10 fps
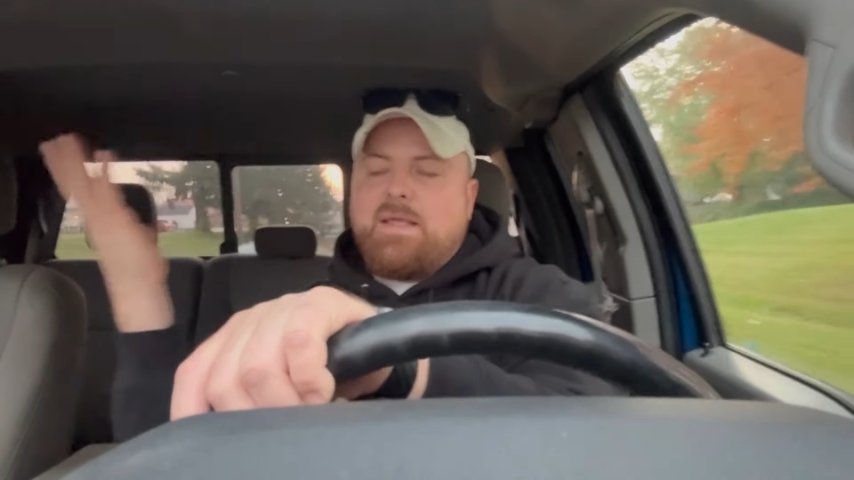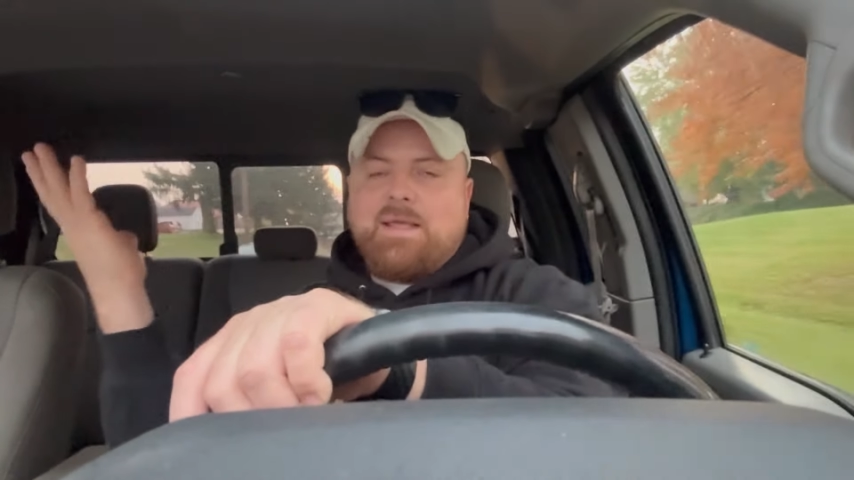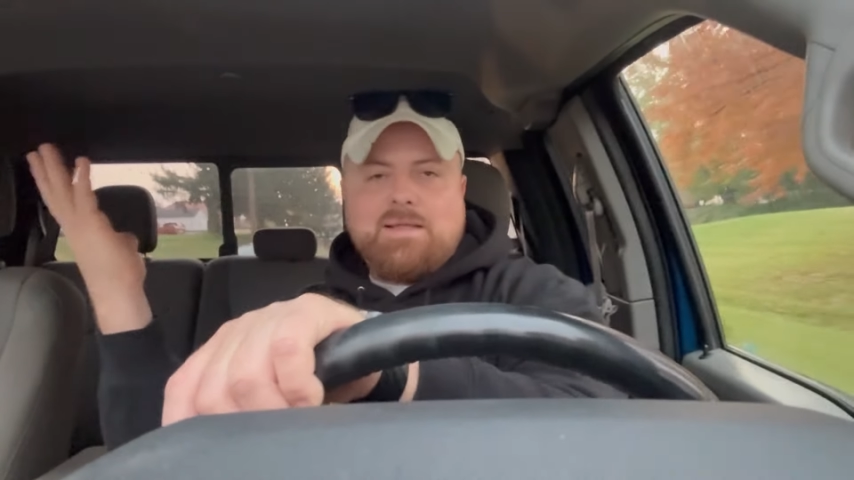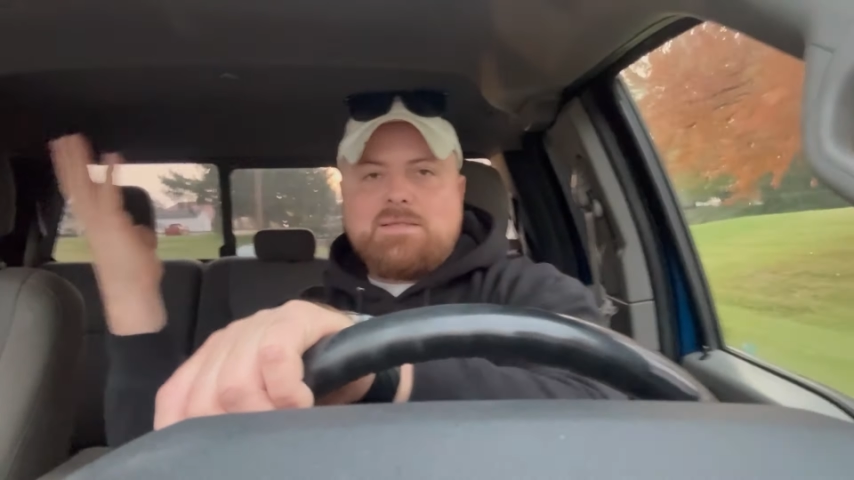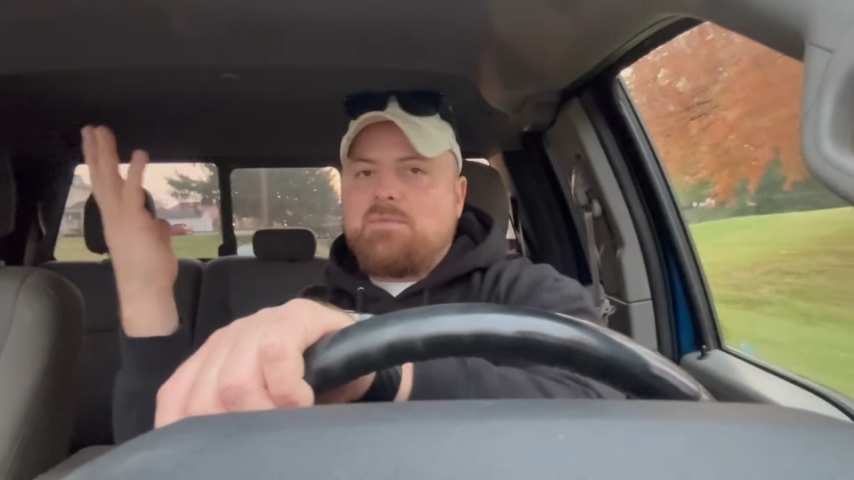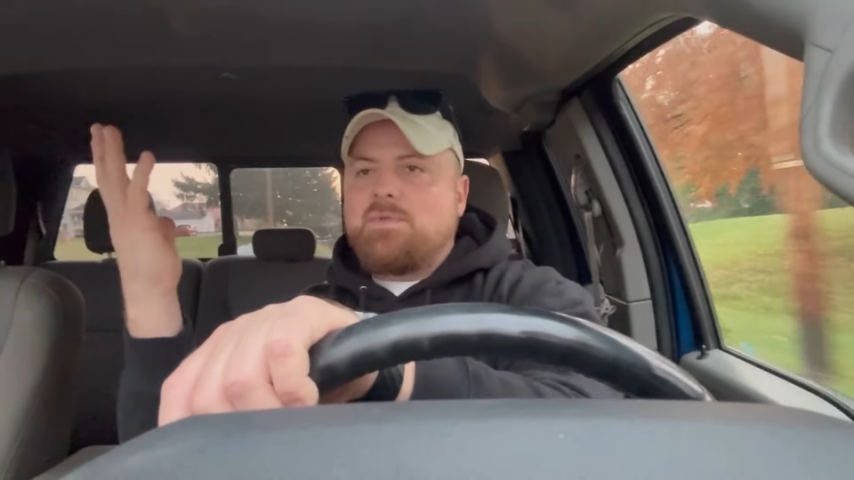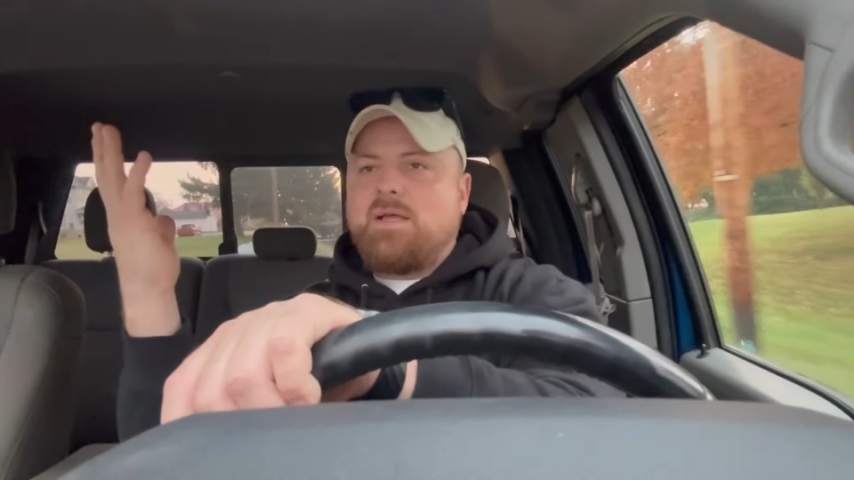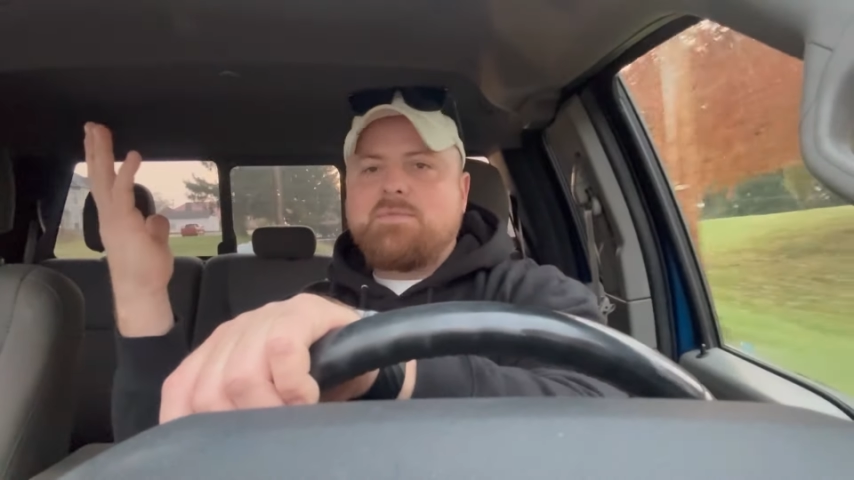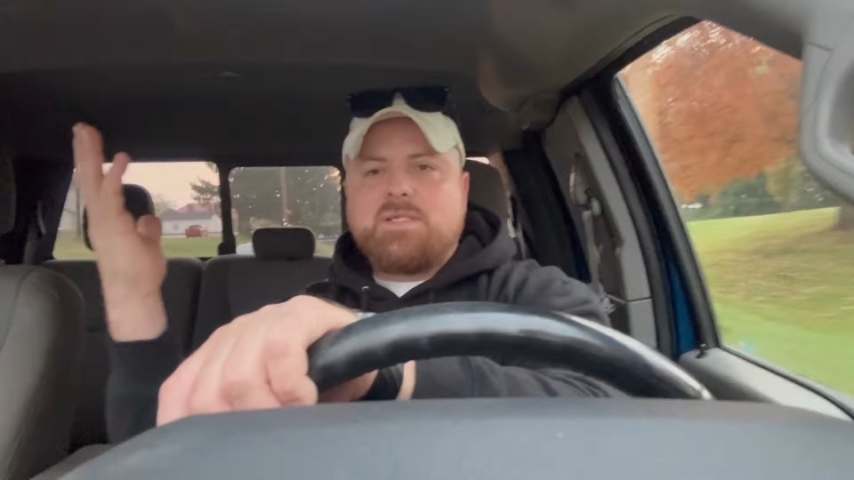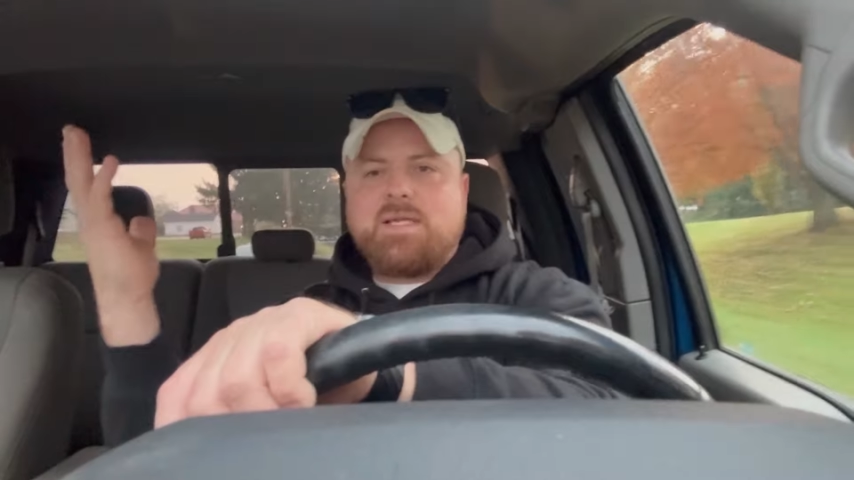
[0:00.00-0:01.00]
And
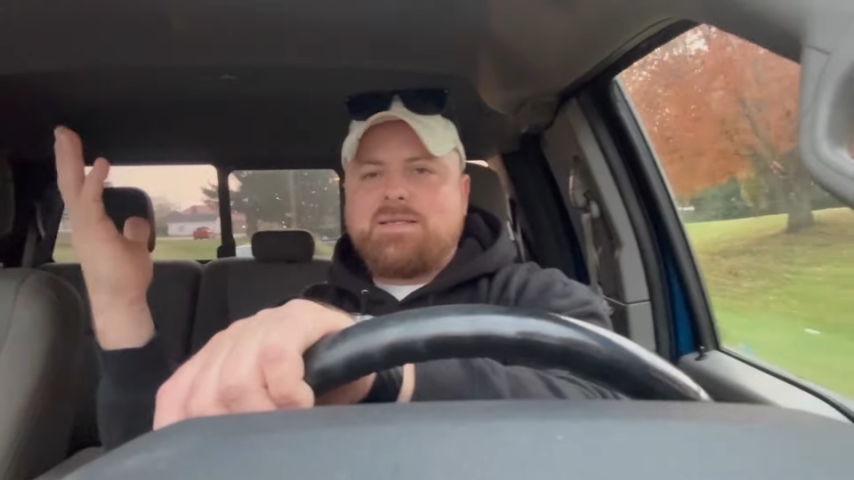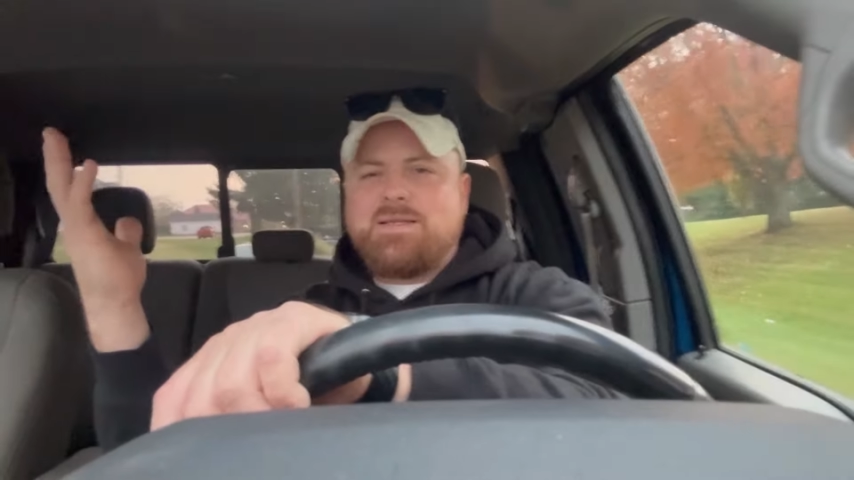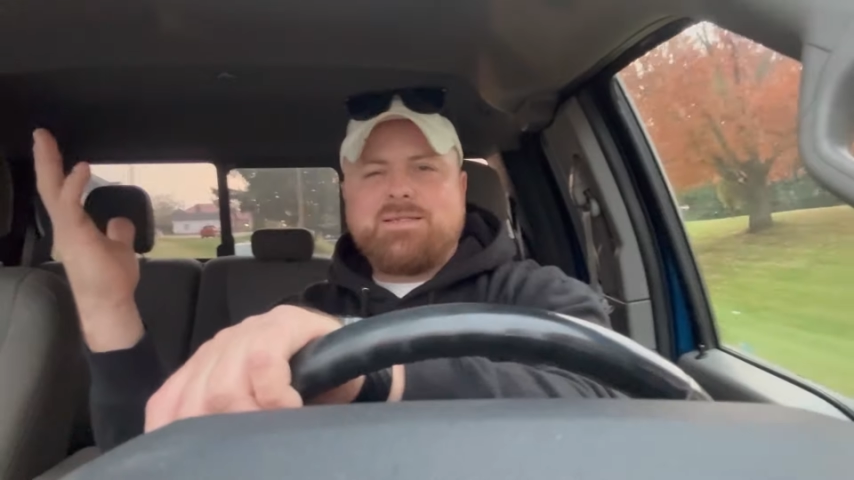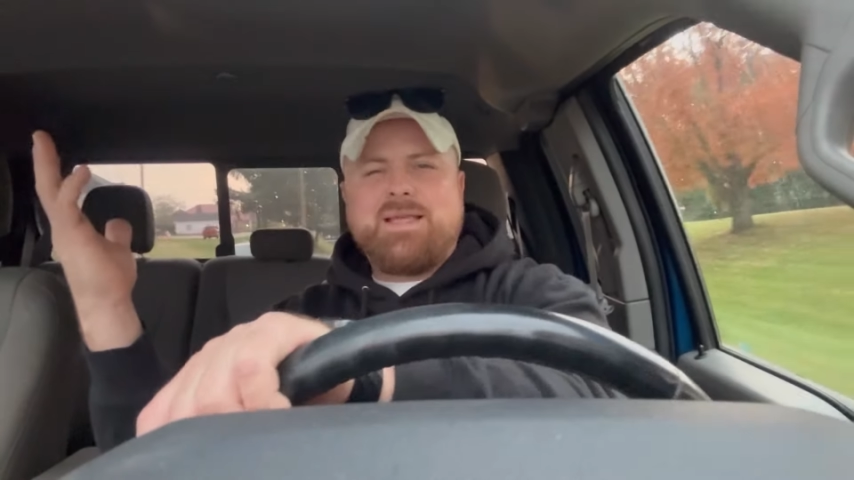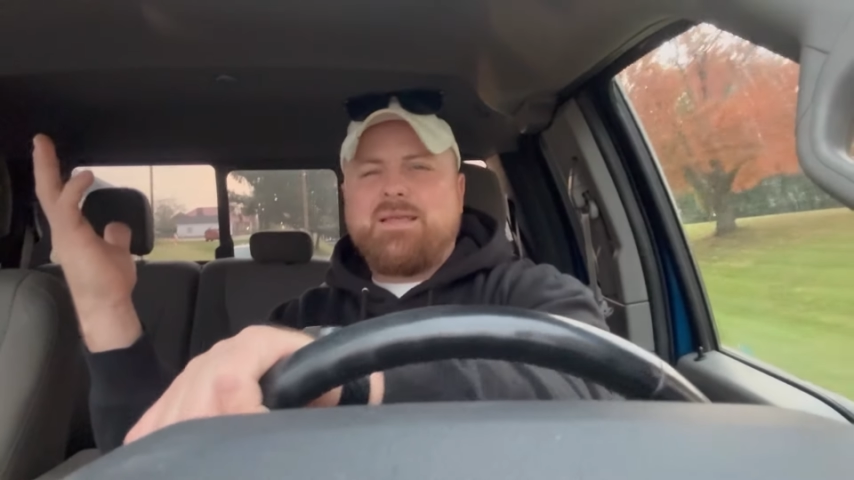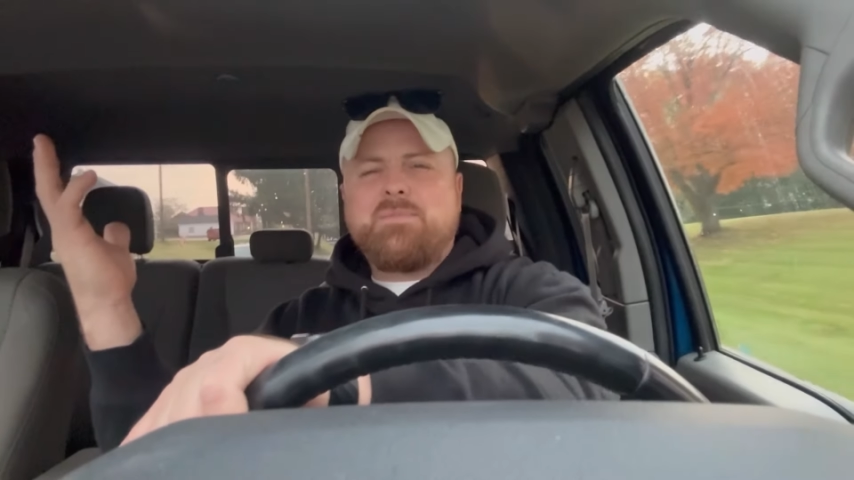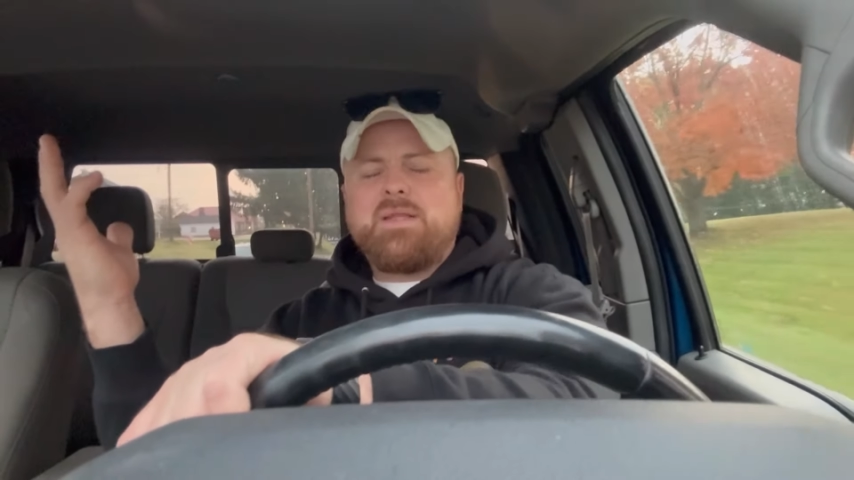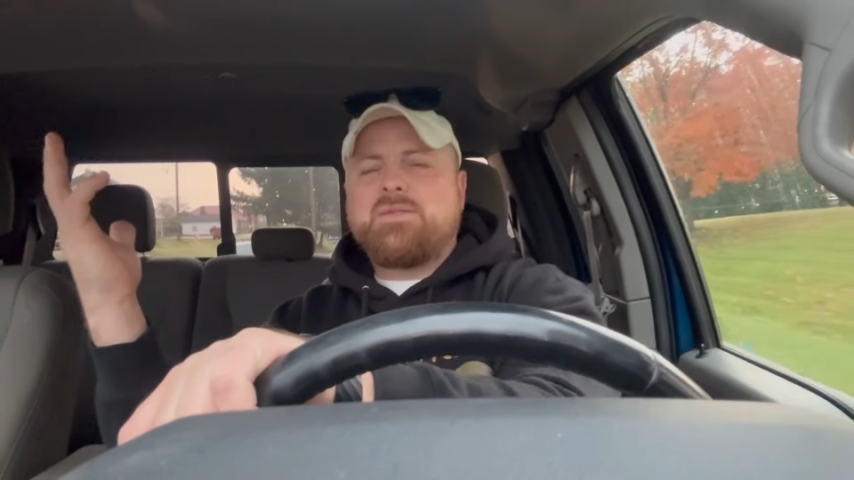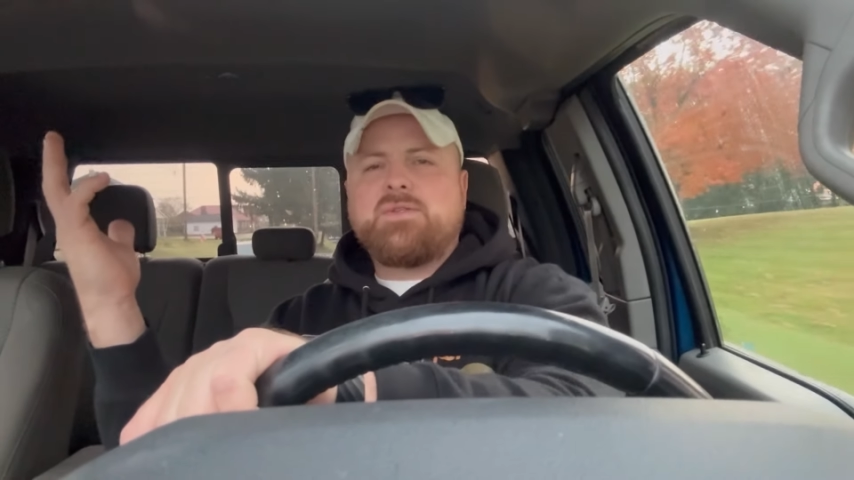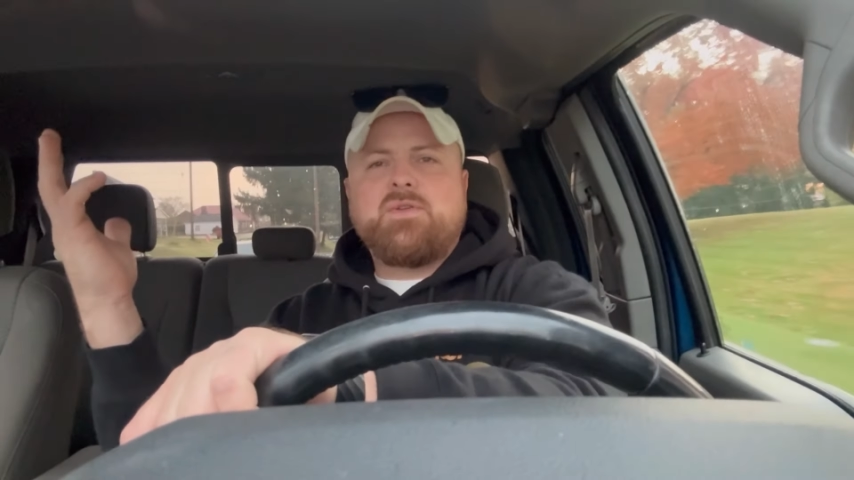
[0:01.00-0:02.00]
sometimes it takes like 10
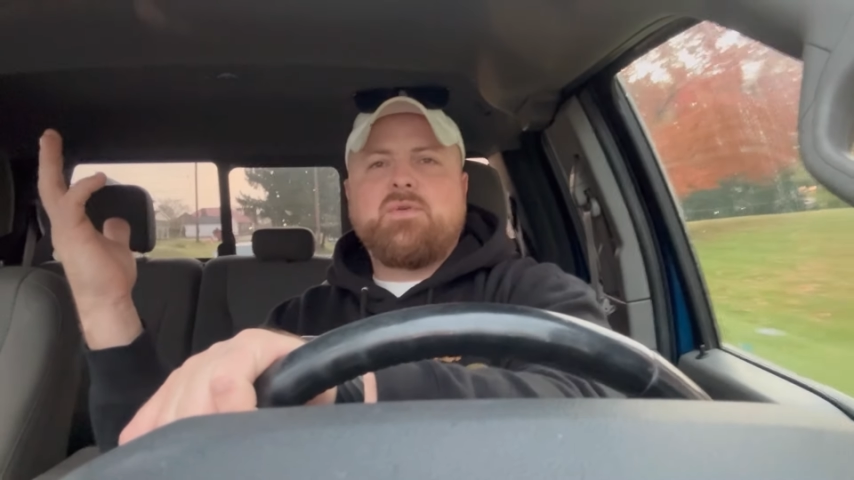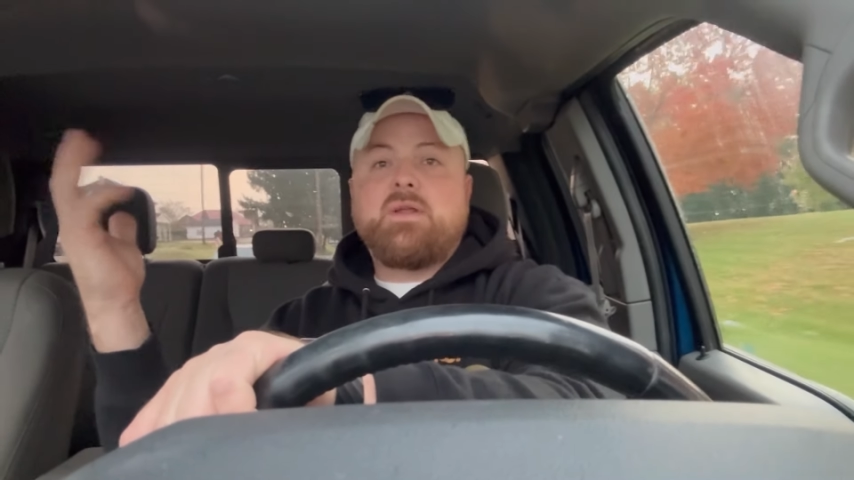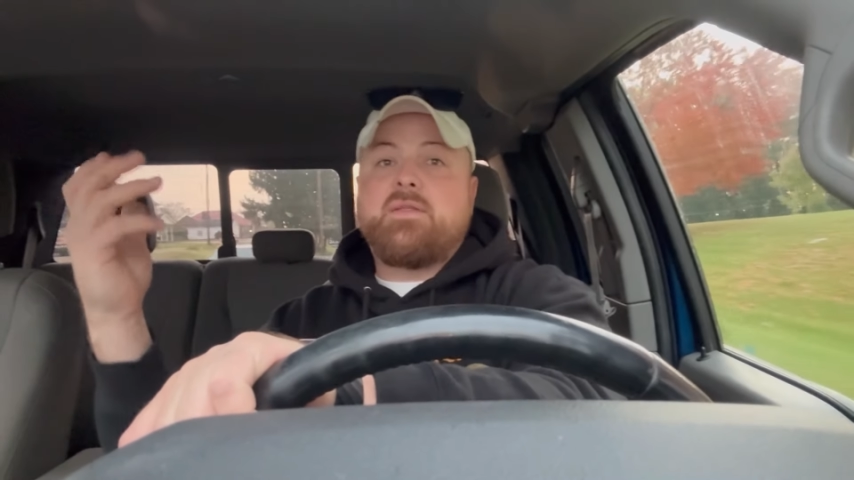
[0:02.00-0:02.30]
minutes to do it.